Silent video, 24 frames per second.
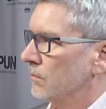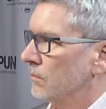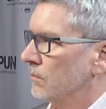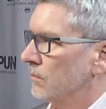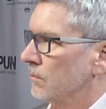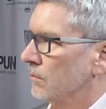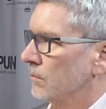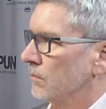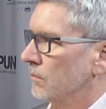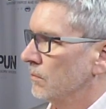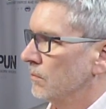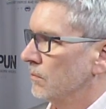
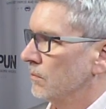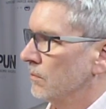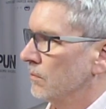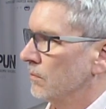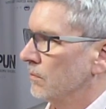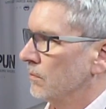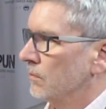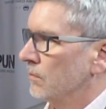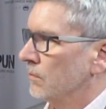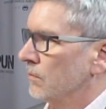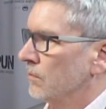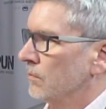
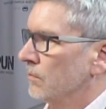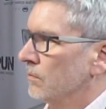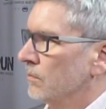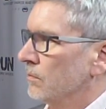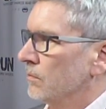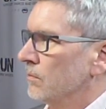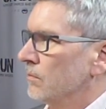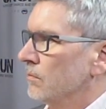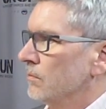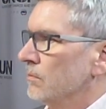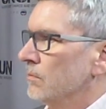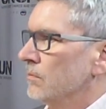
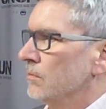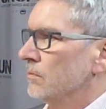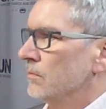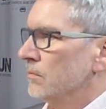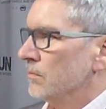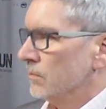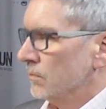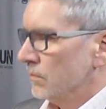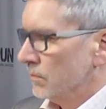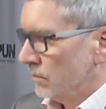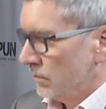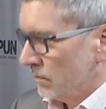
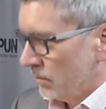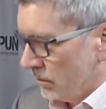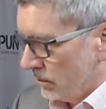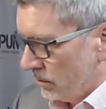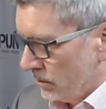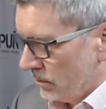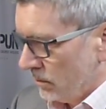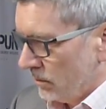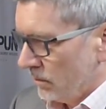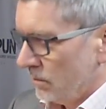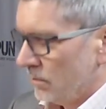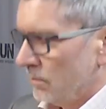
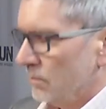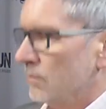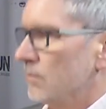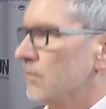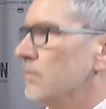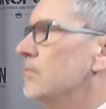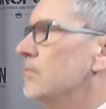This person isn't speaking.